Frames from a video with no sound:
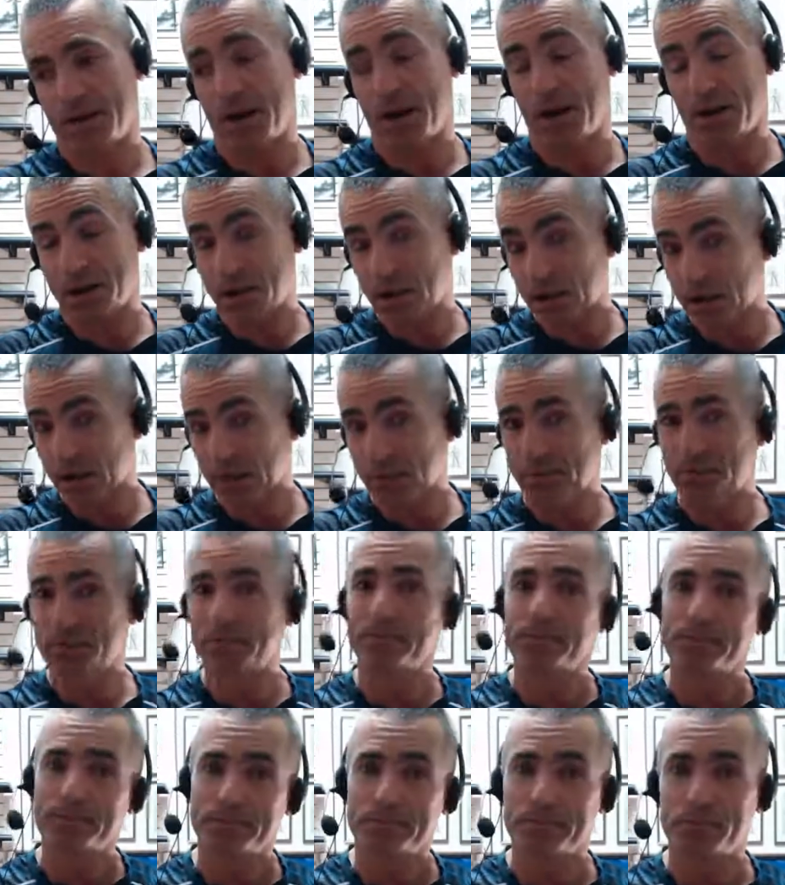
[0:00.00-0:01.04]
Out here,
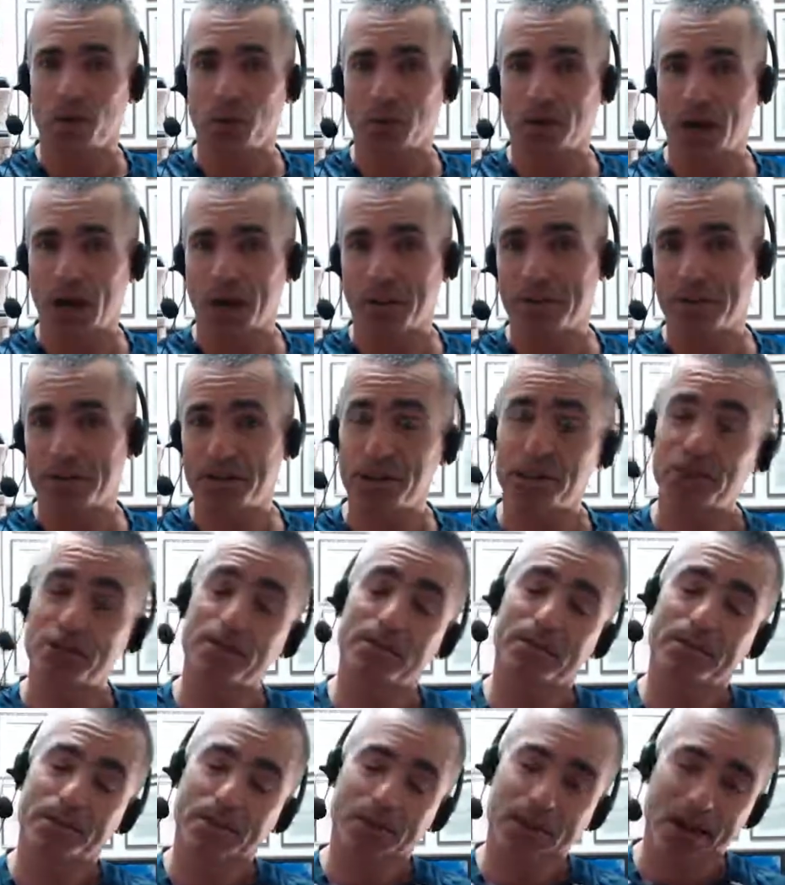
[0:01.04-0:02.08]
no
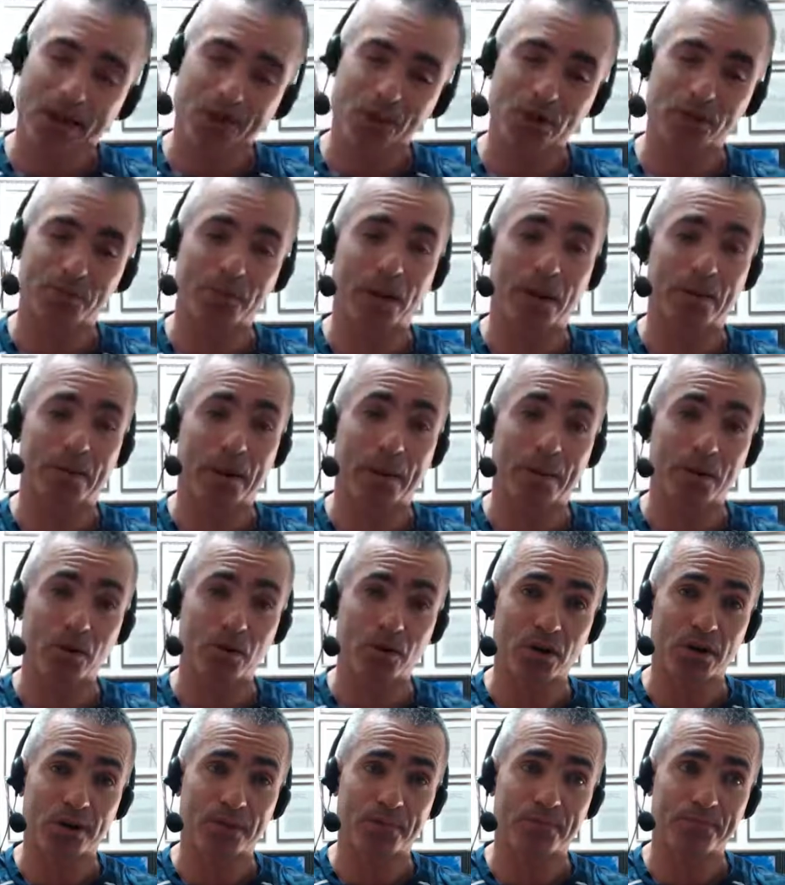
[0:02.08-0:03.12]
competition. Everyone's buying a
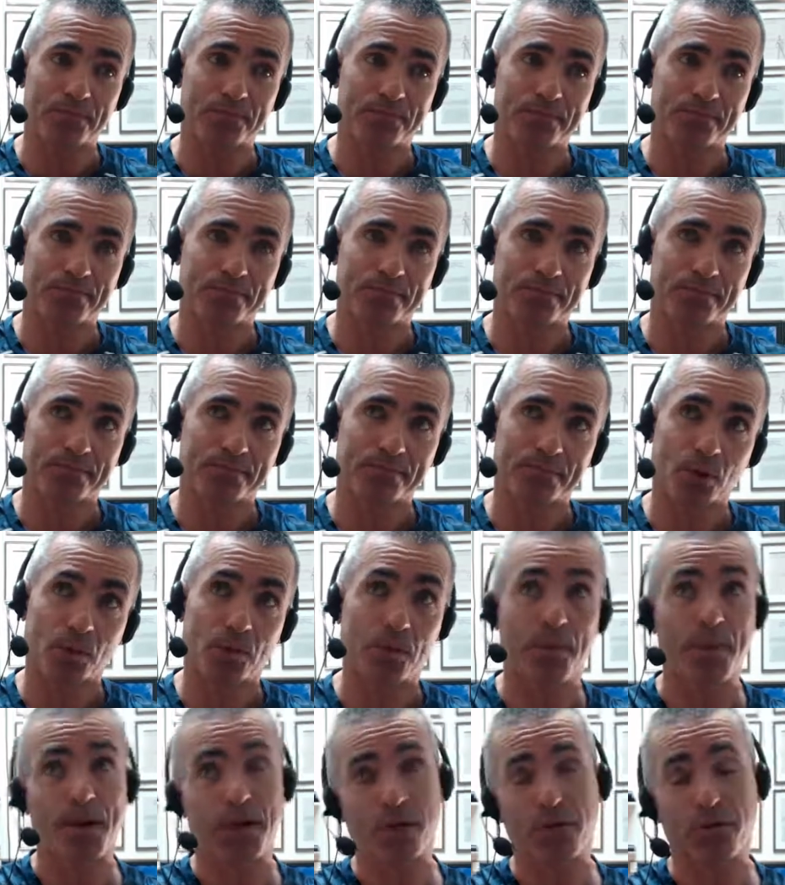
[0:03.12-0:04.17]
mammogram or
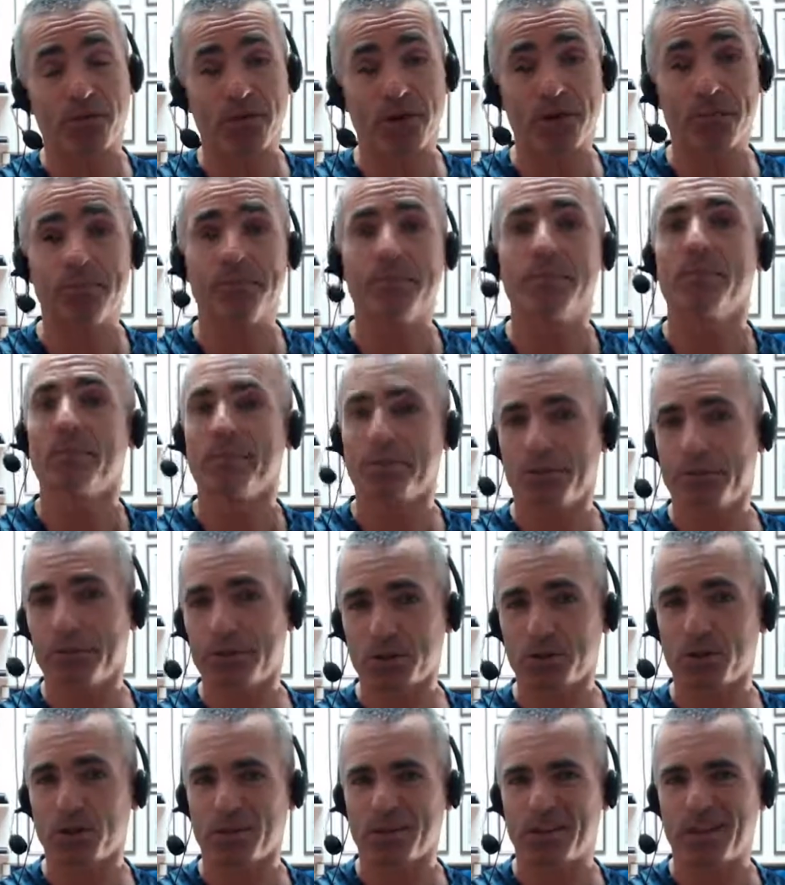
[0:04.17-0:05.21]
mammography.
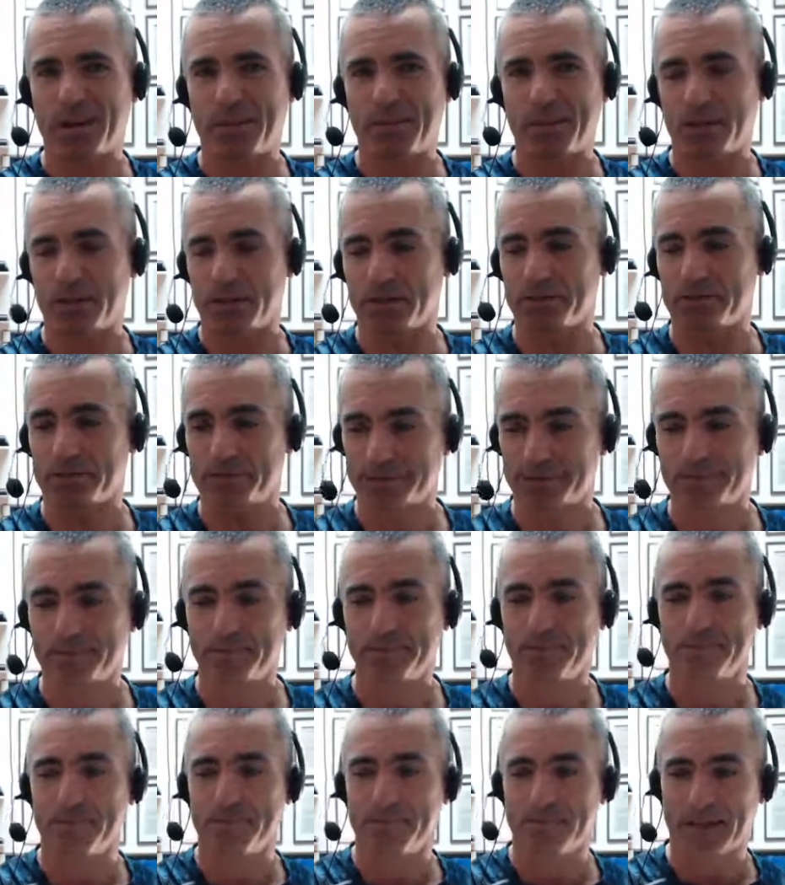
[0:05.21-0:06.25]
It's called communism.
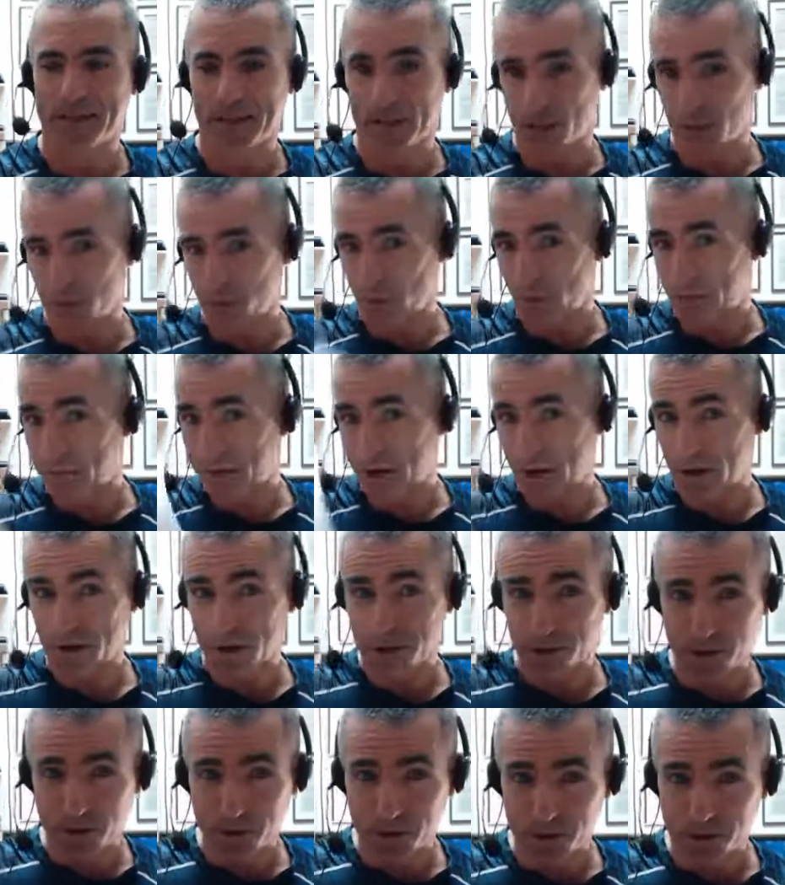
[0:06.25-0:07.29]
Like those one pair
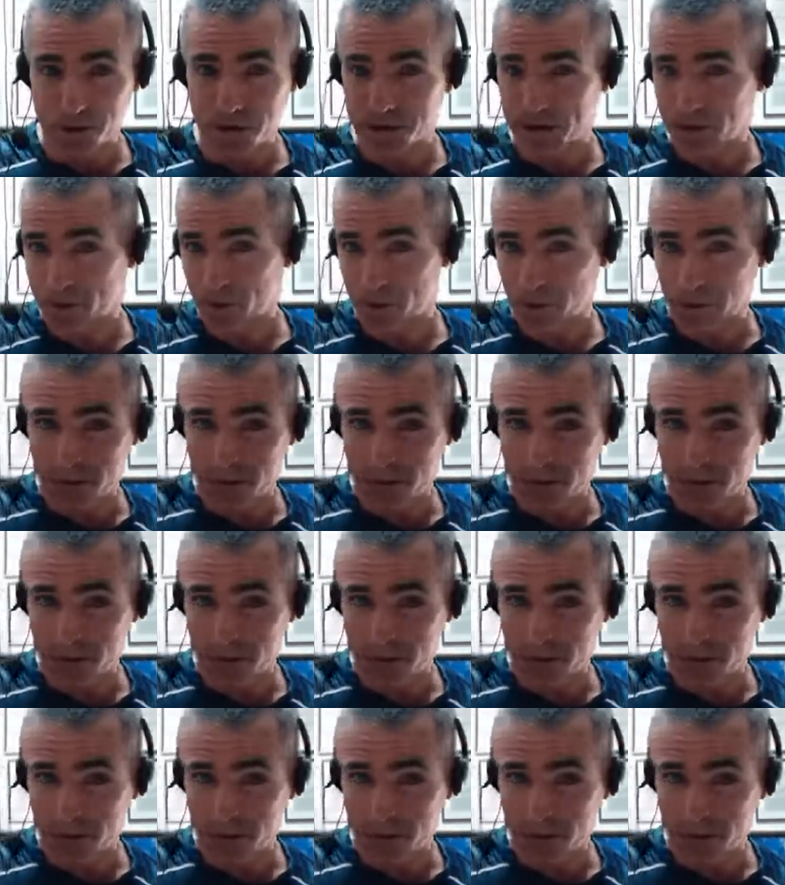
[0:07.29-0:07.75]
of shoes you see in the